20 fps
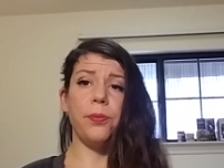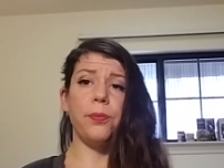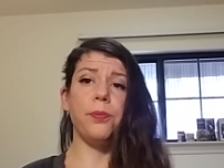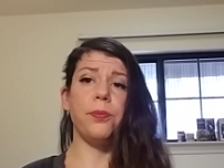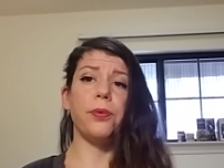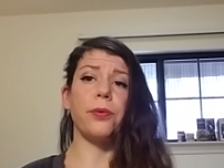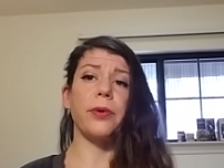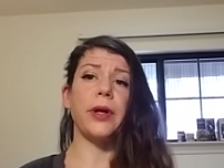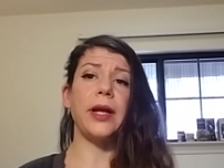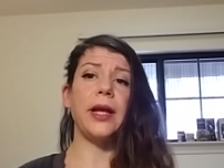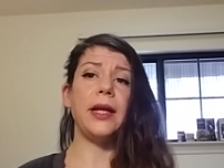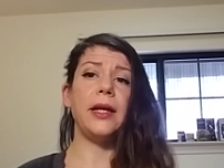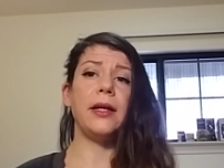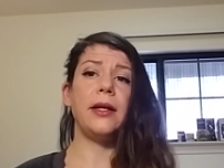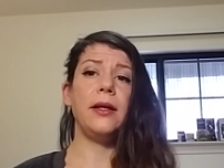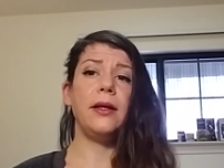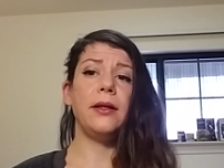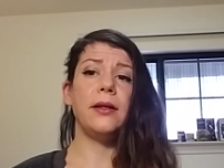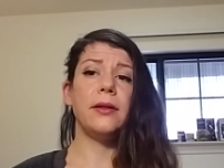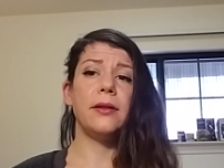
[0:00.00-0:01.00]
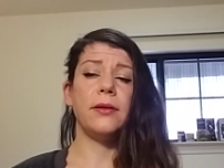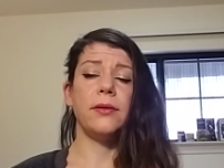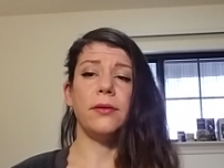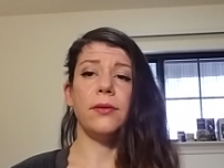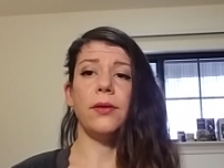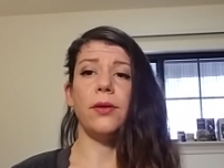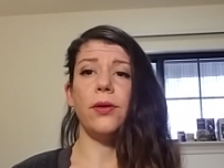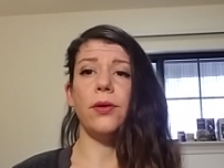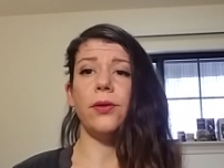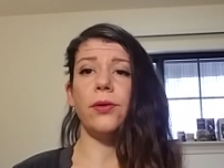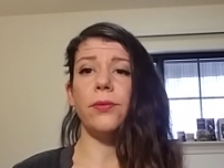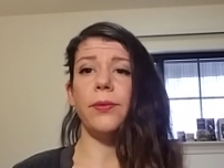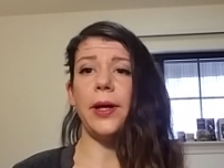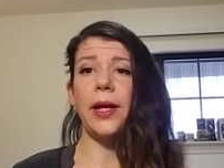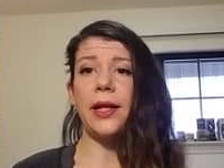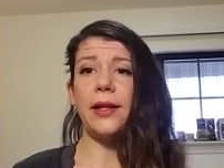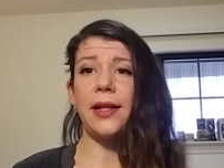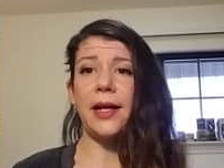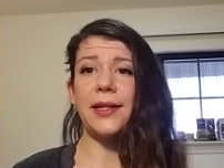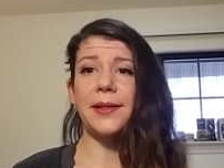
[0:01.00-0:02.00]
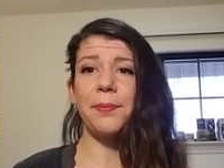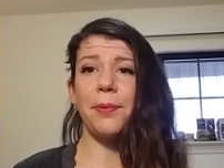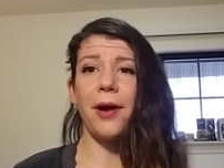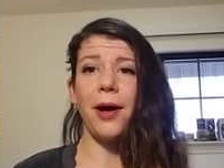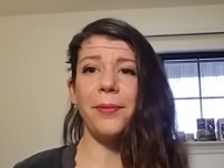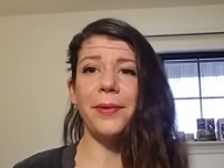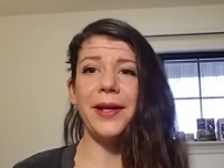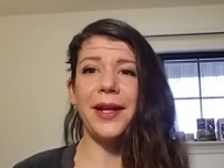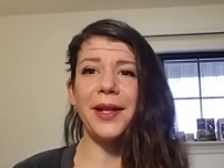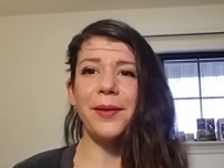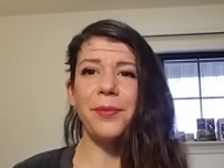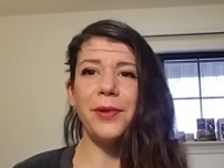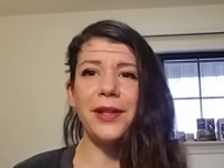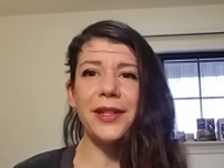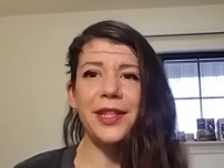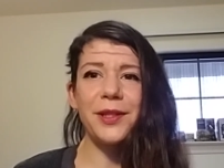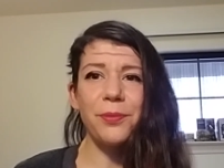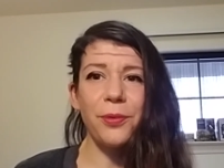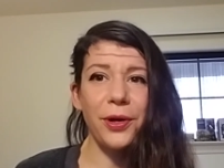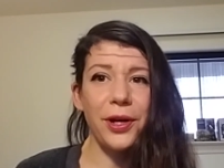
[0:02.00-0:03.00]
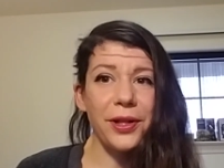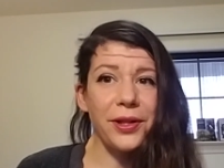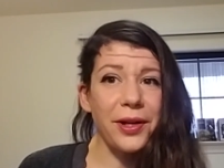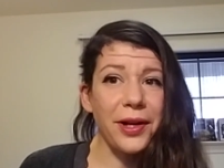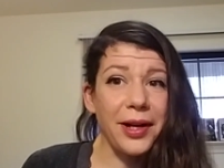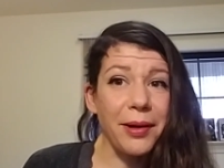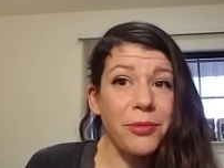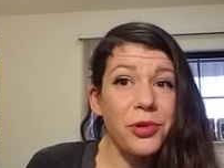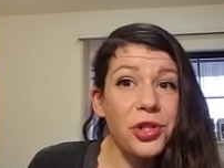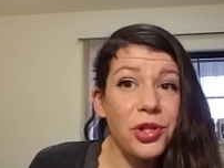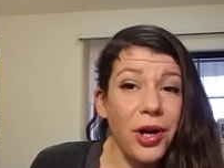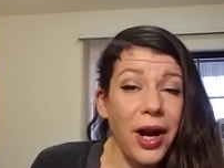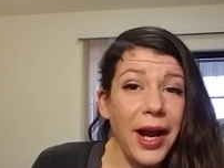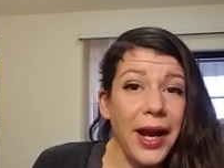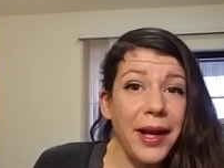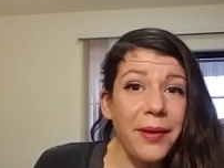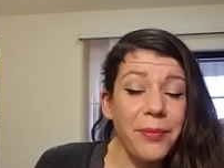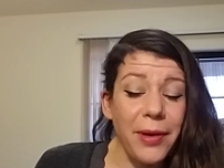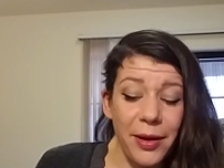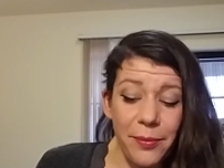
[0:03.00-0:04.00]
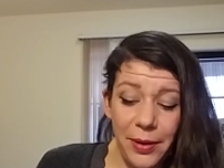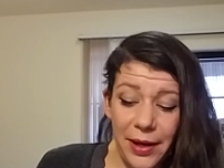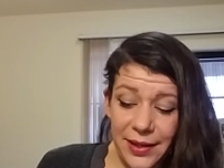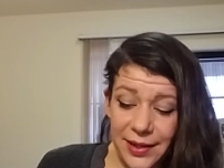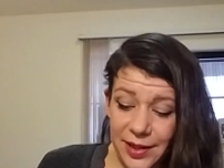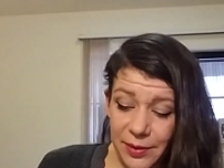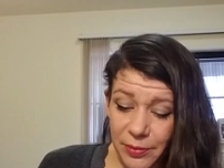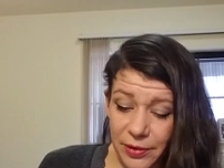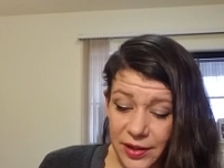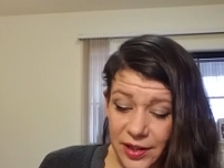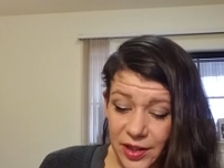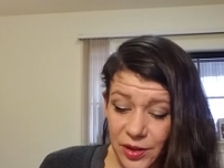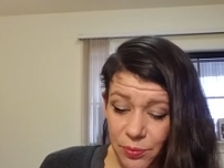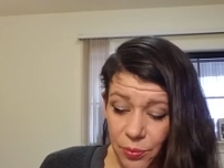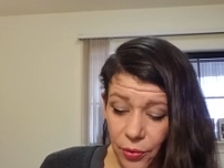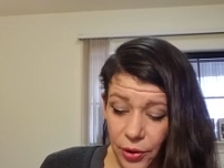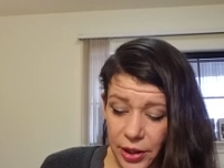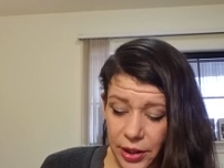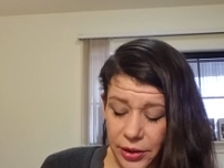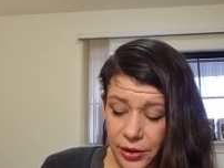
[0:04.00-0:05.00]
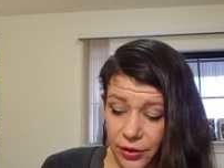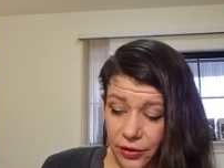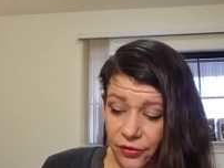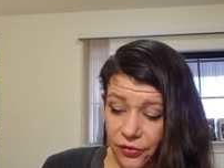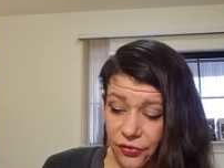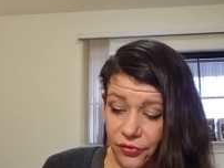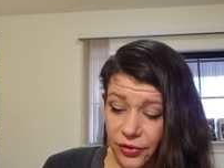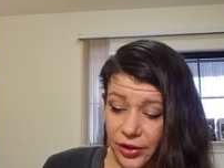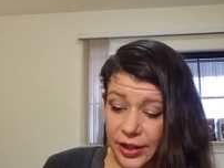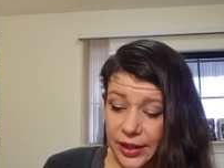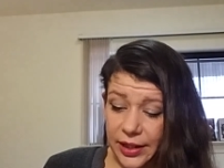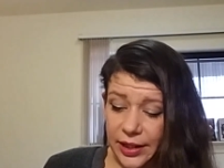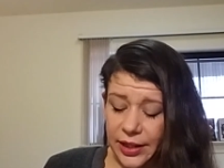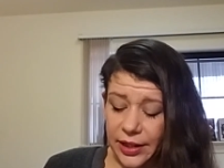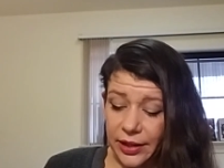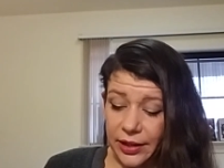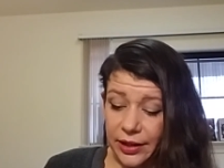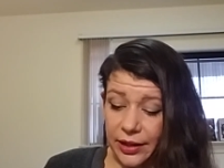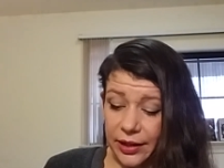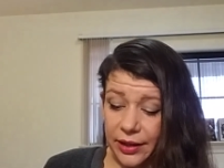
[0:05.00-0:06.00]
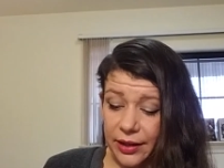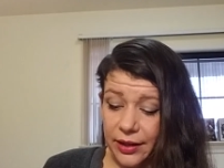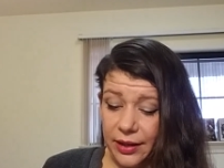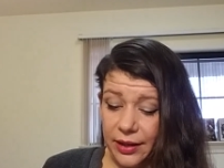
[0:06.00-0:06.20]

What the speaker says: bring... Oh wait, that's probably going to be a spoiler, and I'm trying my best to be spoiler free here.